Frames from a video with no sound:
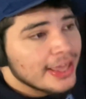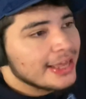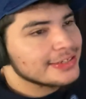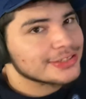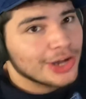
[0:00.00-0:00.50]

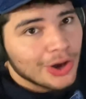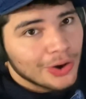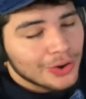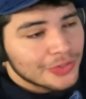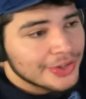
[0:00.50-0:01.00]
and it's
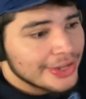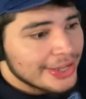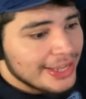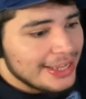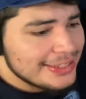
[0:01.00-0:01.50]
called
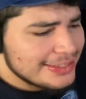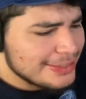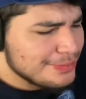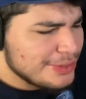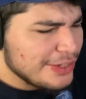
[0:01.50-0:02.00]

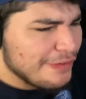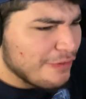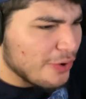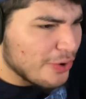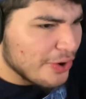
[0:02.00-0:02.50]

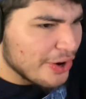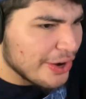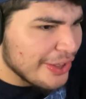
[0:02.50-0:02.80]
SMG4